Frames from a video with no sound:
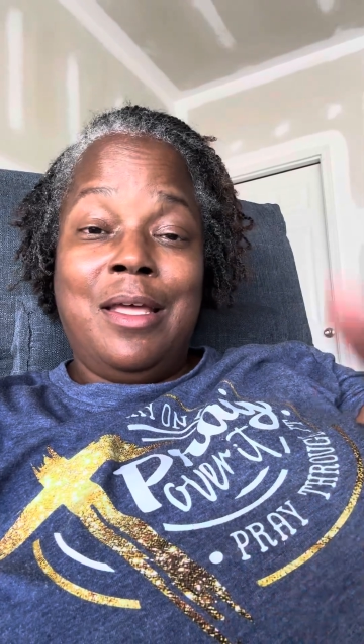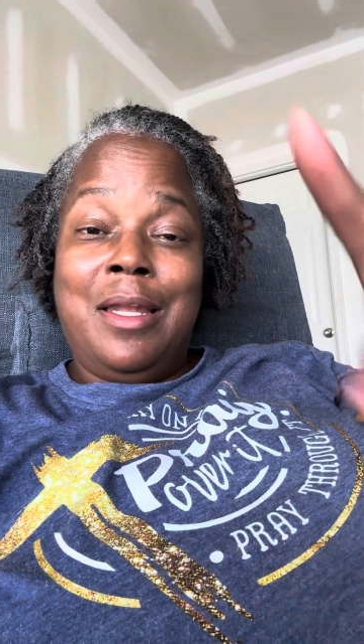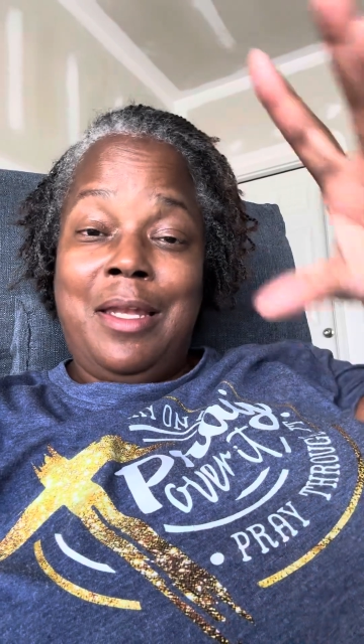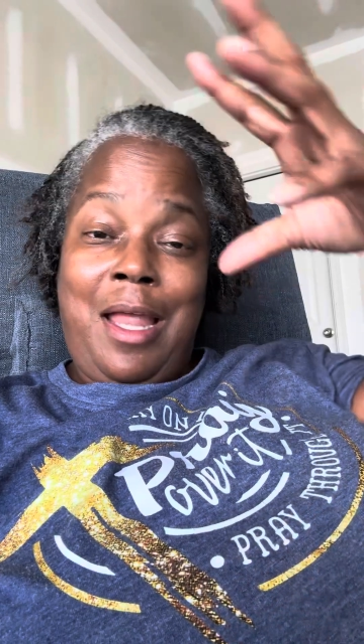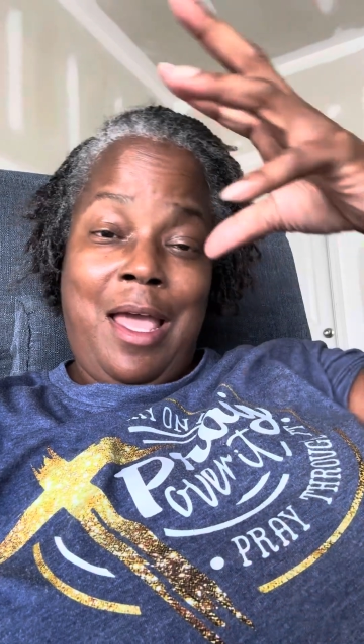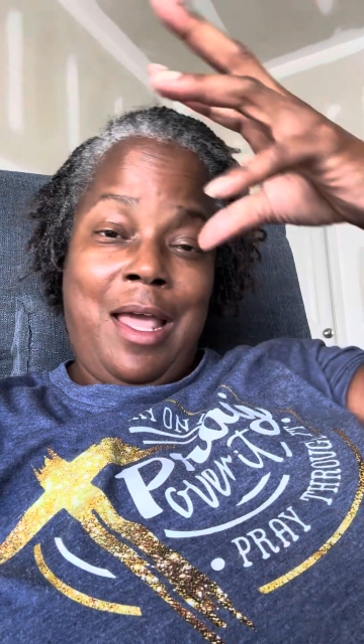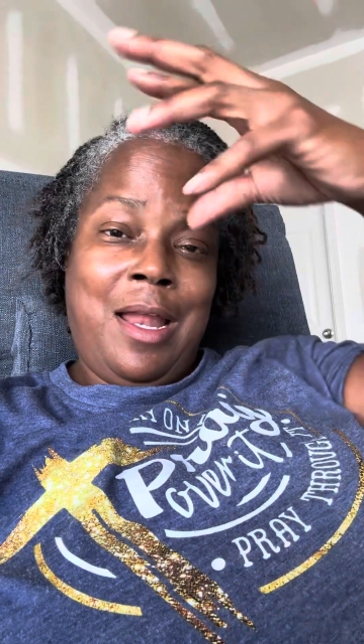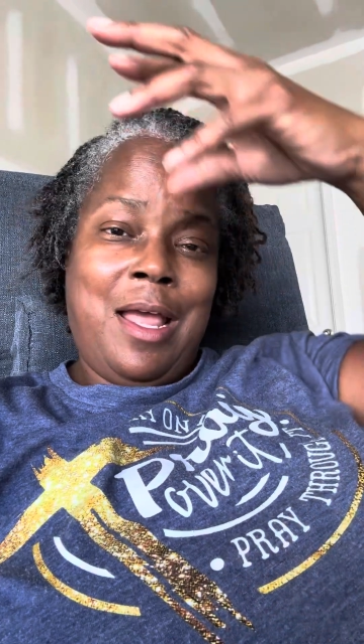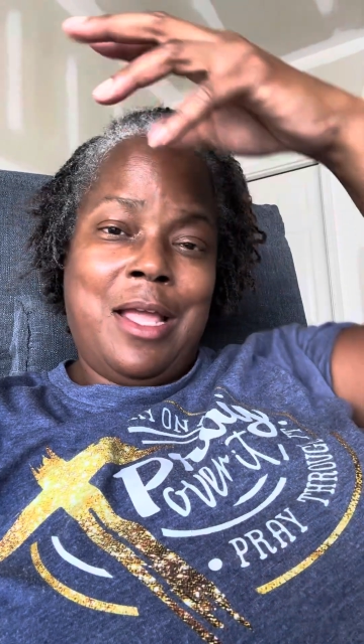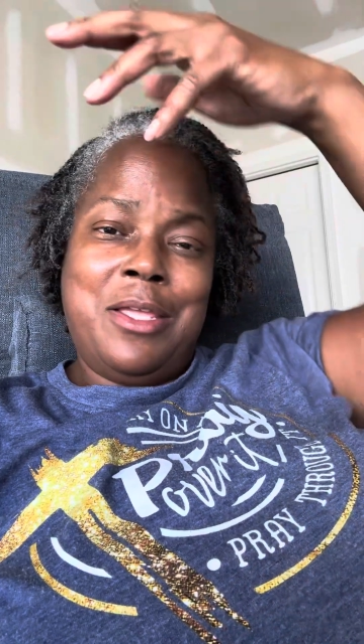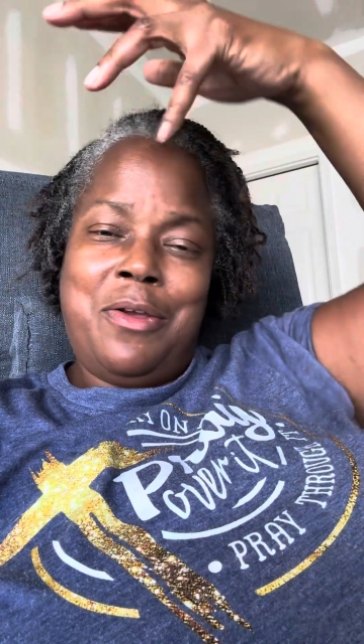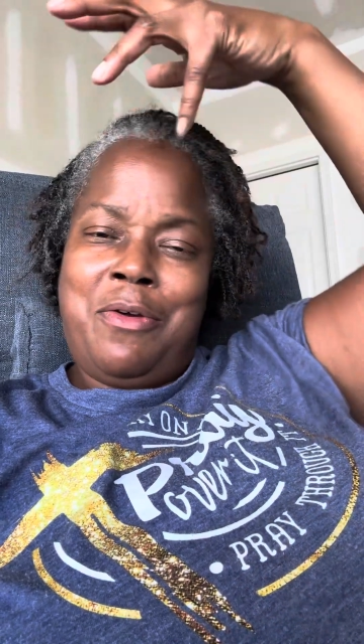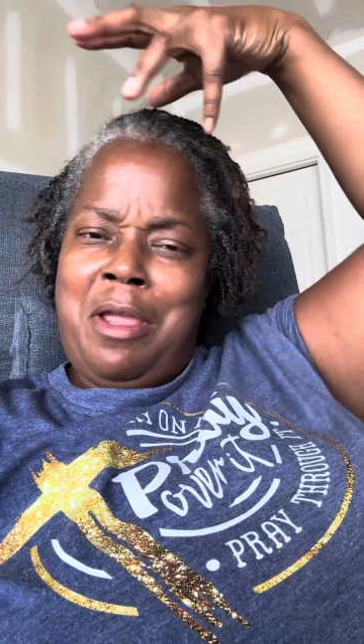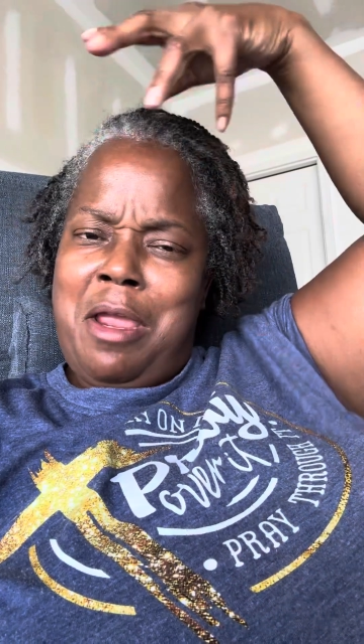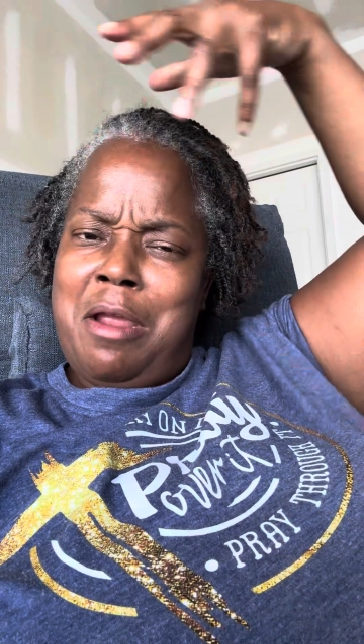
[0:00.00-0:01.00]
Not how
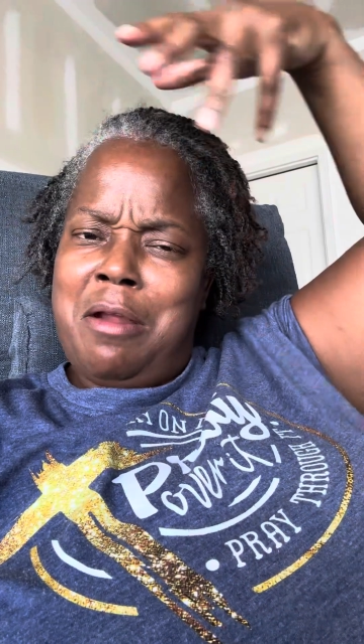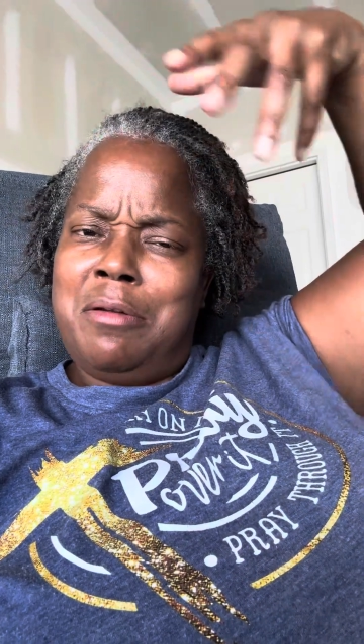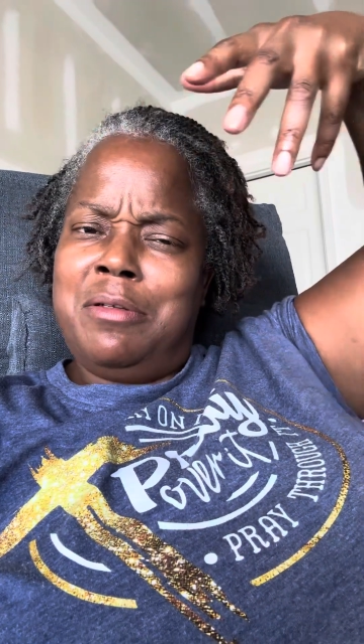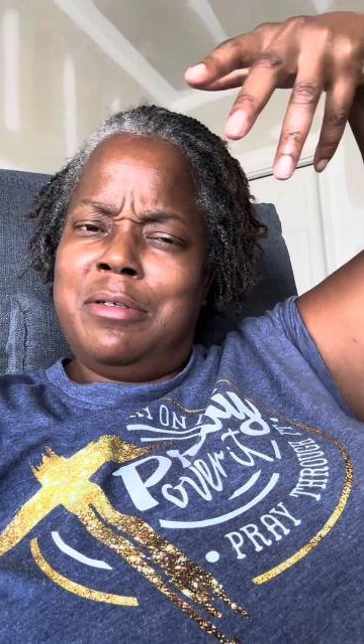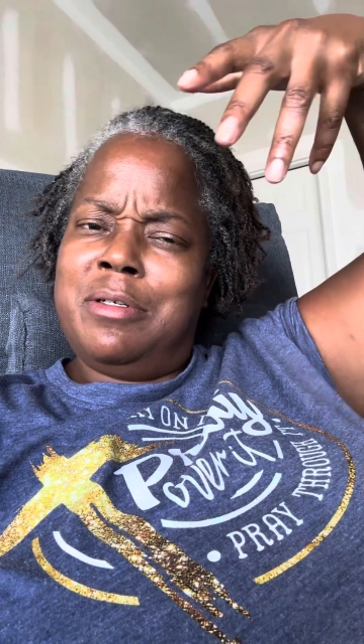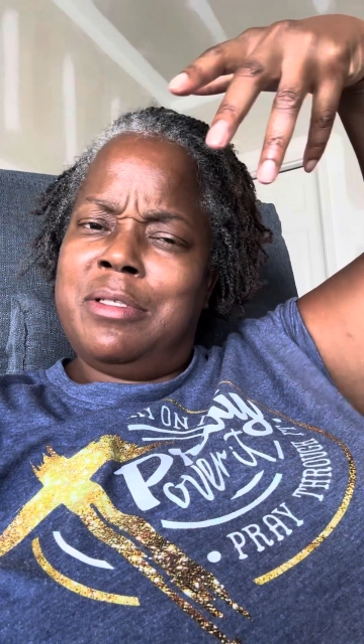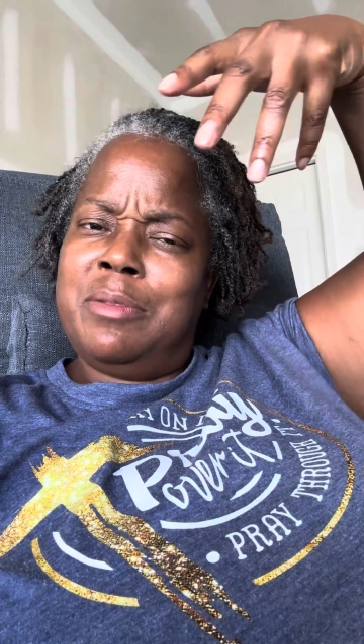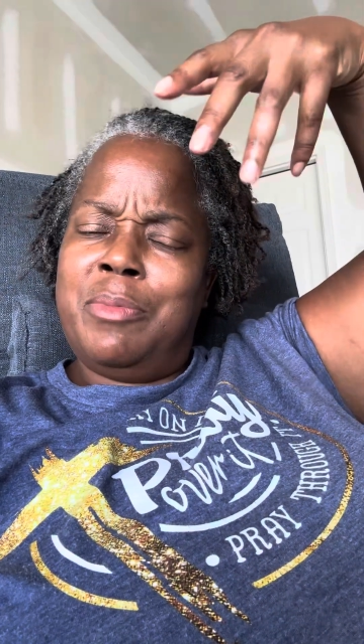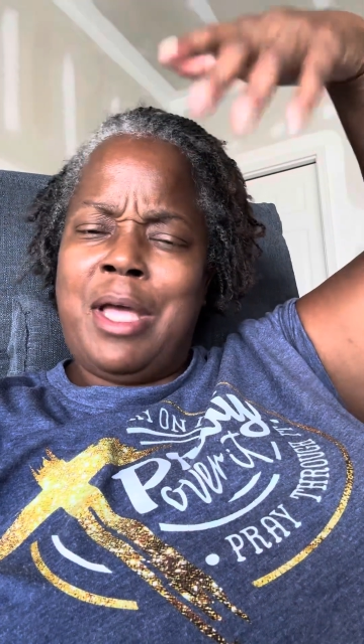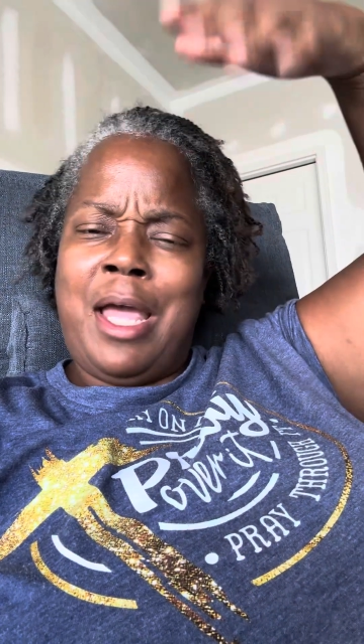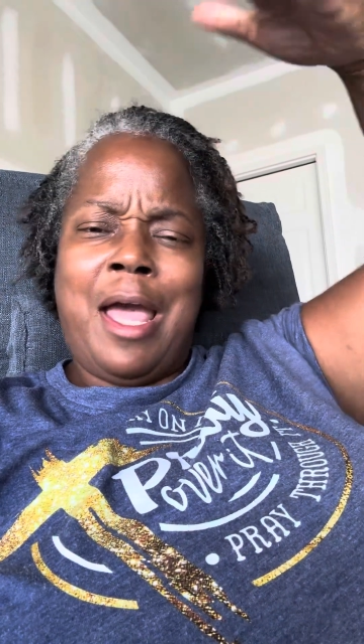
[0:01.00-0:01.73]
your hair looks, but